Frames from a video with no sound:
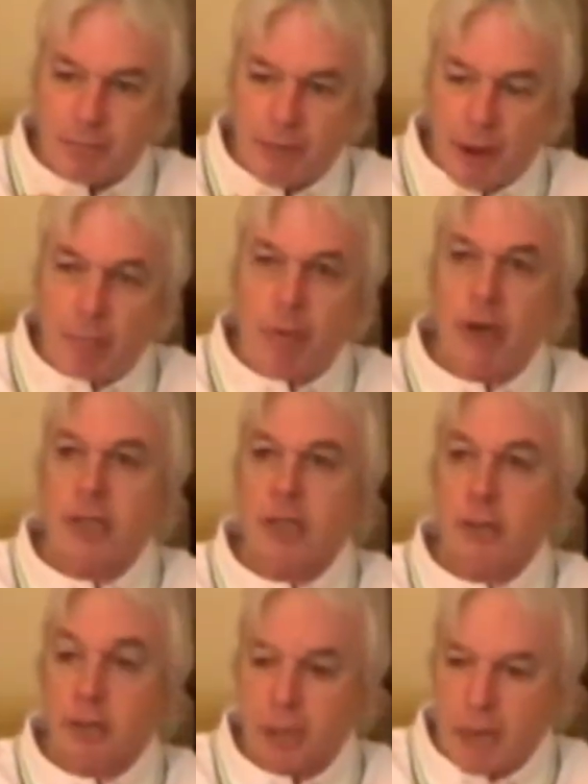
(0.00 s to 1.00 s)

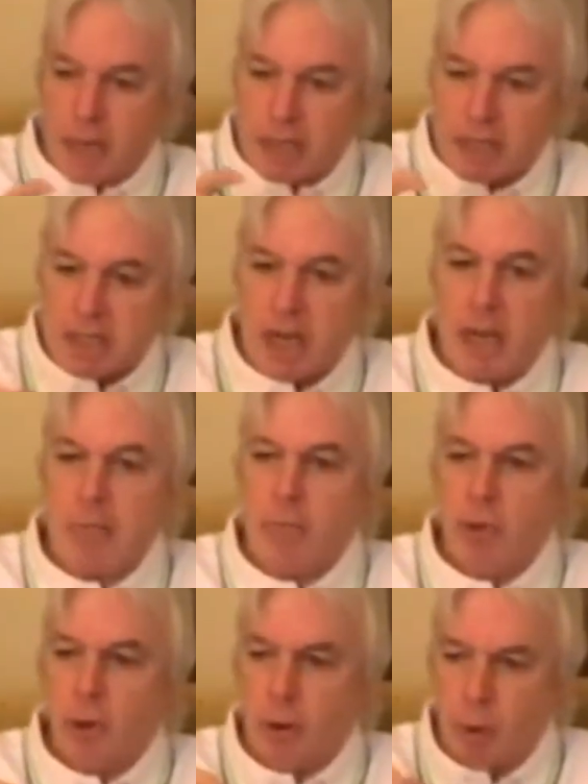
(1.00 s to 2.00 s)
vibrational change is getting
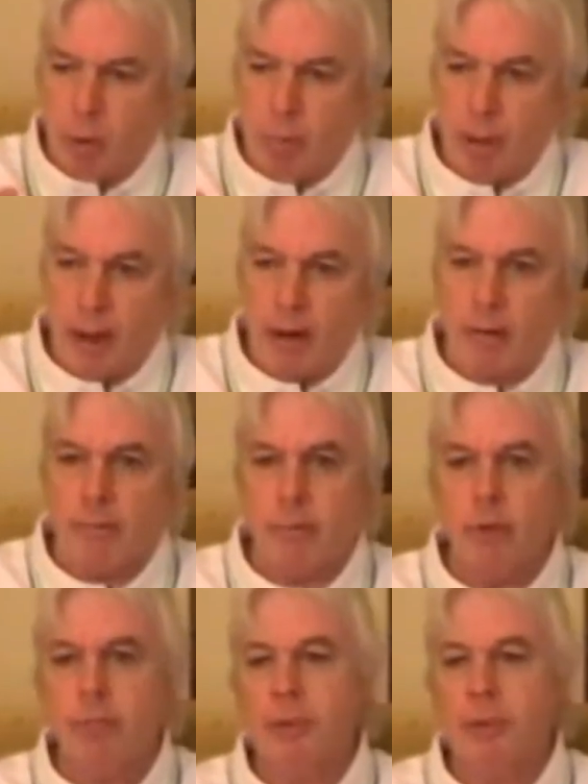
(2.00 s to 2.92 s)
more and more powerful,